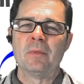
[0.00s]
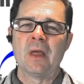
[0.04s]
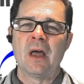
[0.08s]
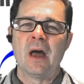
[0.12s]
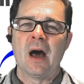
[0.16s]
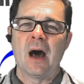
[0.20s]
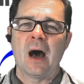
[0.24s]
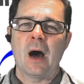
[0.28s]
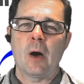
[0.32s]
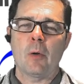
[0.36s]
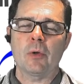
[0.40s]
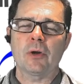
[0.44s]

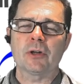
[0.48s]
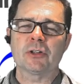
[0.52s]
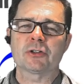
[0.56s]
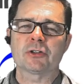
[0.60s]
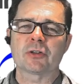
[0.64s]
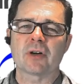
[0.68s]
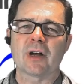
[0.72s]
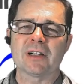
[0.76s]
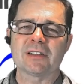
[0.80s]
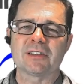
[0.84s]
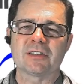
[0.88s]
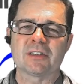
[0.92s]
I want to
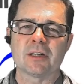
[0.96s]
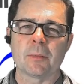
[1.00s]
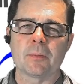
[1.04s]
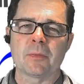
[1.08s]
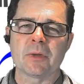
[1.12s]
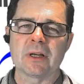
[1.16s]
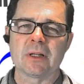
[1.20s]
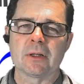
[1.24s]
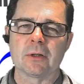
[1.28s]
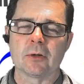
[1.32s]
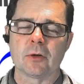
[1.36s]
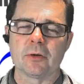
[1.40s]
try
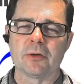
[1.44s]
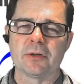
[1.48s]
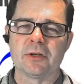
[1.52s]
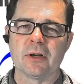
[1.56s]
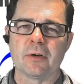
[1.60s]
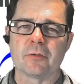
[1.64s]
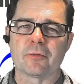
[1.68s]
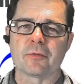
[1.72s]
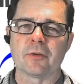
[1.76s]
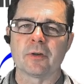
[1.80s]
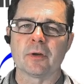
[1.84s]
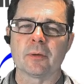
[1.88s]
something a little
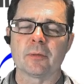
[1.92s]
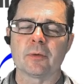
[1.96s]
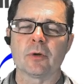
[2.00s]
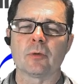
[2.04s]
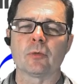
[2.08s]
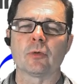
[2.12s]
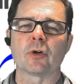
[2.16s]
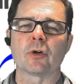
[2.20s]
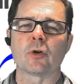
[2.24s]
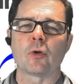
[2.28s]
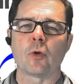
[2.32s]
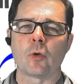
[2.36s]
different. I'm going to
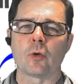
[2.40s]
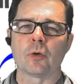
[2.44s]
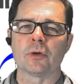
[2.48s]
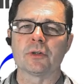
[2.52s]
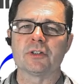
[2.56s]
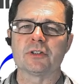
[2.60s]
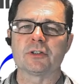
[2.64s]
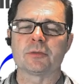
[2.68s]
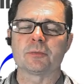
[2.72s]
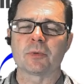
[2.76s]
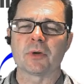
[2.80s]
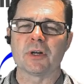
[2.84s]
record
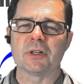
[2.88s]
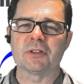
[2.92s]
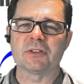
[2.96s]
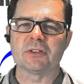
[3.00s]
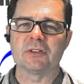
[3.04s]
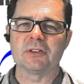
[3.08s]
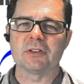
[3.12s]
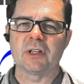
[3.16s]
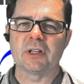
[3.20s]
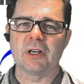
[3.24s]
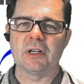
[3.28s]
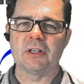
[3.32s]
this
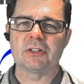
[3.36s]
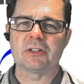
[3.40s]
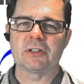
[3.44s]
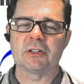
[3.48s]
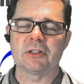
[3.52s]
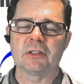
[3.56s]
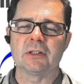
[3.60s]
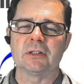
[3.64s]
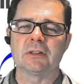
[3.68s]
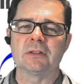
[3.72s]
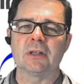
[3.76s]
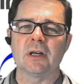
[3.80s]

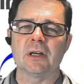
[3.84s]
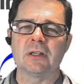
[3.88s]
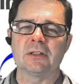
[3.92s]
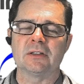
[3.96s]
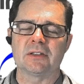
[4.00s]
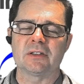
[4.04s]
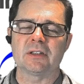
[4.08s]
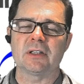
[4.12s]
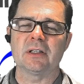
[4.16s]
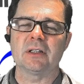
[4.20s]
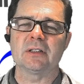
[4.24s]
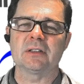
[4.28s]
presentation and
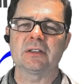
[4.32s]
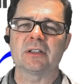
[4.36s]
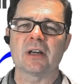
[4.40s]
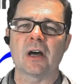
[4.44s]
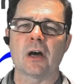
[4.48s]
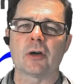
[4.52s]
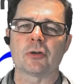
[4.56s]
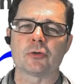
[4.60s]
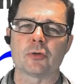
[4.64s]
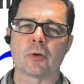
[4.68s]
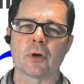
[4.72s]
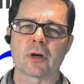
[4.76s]
send this
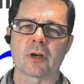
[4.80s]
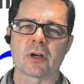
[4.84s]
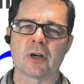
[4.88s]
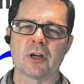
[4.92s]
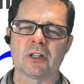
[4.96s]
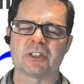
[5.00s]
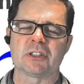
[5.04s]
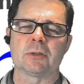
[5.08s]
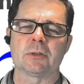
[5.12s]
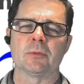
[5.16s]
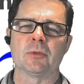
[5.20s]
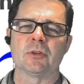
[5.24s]
out to our
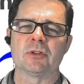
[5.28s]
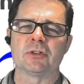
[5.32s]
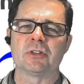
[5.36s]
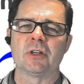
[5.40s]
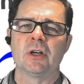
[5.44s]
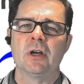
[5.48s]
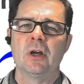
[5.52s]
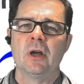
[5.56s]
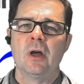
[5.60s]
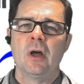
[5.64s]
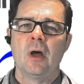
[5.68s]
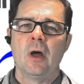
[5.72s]
customers
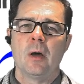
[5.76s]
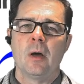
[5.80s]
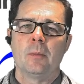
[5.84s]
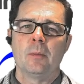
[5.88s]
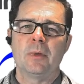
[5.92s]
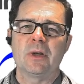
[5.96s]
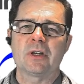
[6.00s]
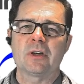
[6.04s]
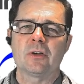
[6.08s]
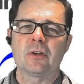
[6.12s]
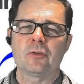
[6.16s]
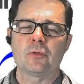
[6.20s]

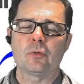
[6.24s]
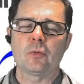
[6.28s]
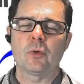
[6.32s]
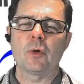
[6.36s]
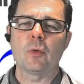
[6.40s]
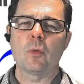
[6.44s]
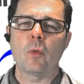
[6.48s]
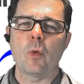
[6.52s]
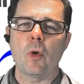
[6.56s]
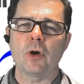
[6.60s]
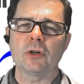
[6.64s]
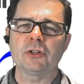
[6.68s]
because we
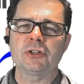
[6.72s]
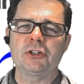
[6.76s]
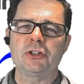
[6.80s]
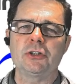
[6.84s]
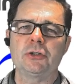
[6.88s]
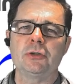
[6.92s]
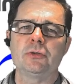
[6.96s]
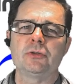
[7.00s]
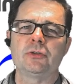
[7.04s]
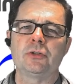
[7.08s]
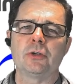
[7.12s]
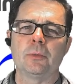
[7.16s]
want
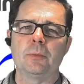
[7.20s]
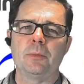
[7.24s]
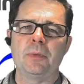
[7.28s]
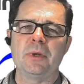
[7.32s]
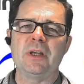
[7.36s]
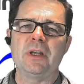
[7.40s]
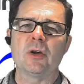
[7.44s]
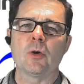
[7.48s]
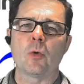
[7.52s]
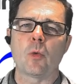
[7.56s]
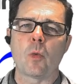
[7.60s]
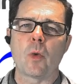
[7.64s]
you to be
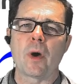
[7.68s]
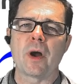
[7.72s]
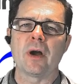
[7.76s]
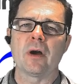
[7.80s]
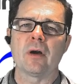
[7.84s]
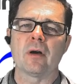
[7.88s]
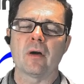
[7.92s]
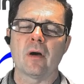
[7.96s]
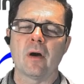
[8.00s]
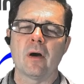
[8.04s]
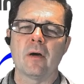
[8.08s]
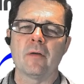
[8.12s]

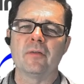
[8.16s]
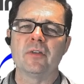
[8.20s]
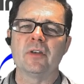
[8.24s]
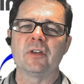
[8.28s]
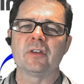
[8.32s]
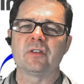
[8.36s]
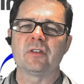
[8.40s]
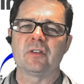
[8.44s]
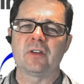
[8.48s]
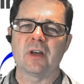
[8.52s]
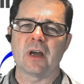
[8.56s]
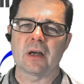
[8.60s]
aware of this
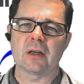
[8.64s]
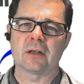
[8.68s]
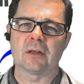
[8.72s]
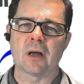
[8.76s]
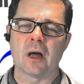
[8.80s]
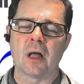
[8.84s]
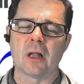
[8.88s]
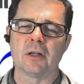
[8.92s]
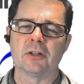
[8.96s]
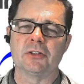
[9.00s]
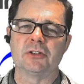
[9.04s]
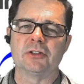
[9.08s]

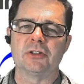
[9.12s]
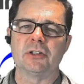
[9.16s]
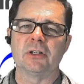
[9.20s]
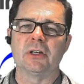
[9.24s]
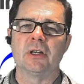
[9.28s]
technology.